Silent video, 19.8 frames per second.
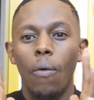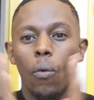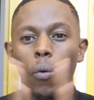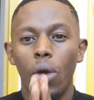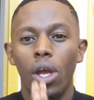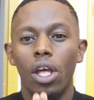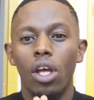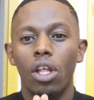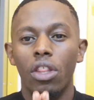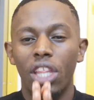
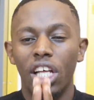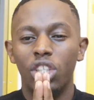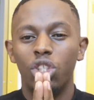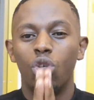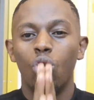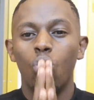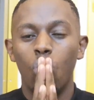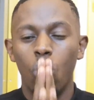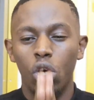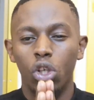way
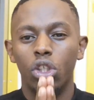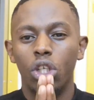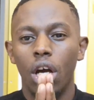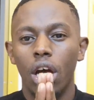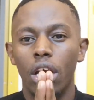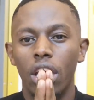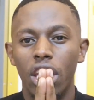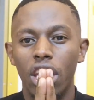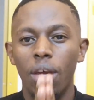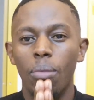that you want
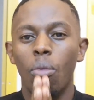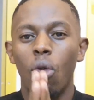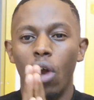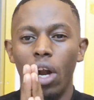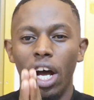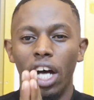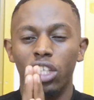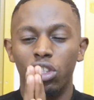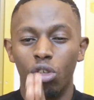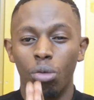him or
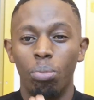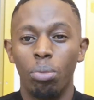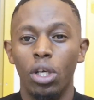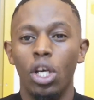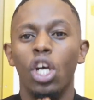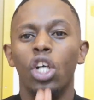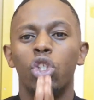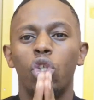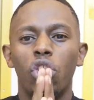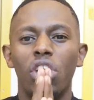her to
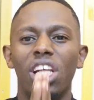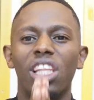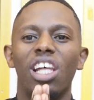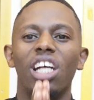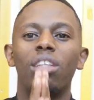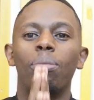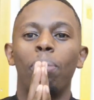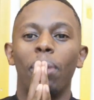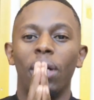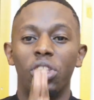be, so that
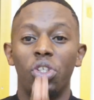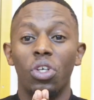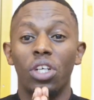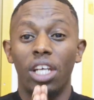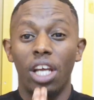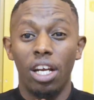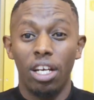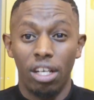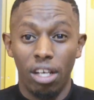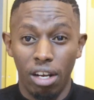that person
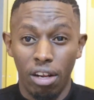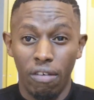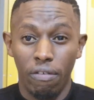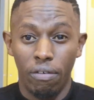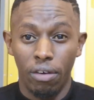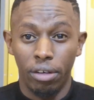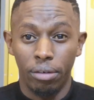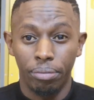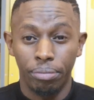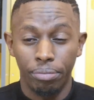can
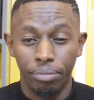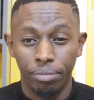deliver.